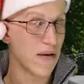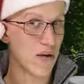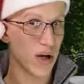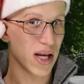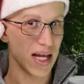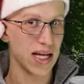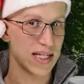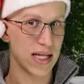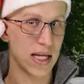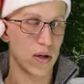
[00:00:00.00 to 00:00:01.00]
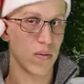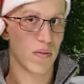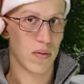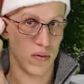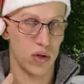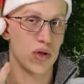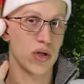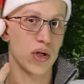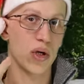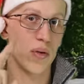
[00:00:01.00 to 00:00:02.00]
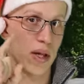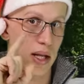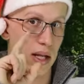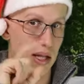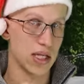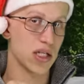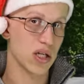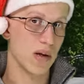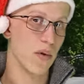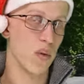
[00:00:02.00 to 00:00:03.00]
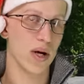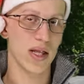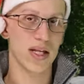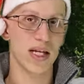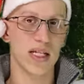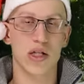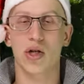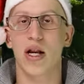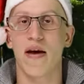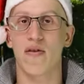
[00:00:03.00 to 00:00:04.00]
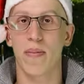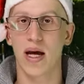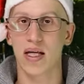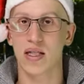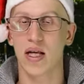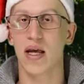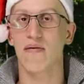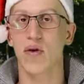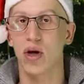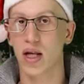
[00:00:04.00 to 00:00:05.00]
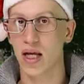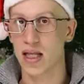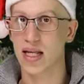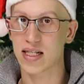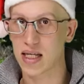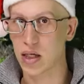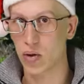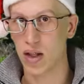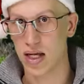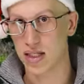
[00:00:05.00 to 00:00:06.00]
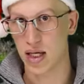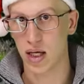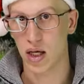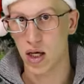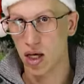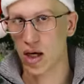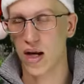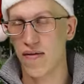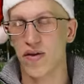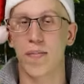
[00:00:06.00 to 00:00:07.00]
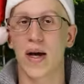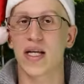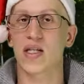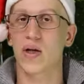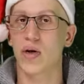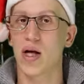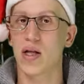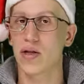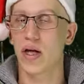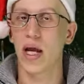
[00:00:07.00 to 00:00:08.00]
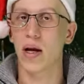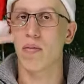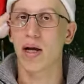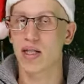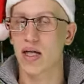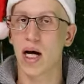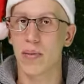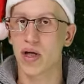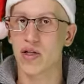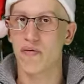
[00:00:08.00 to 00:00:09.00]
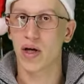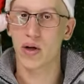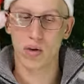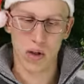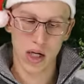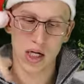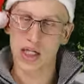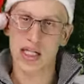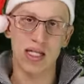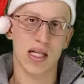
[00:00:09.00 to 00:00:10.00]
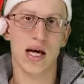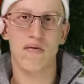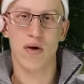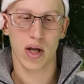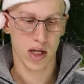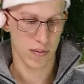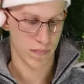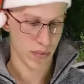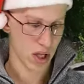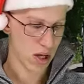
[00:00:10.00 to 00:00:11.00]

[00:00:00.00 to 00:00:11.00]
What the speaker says: If you're looking to get a CDL, you should know that this is going to be one of the tests that you're going to have to pass if you're looking to get that CDL Class A. You're going to have to pass general knowledge, air brakes, and combination vehicle, so let's dive right in.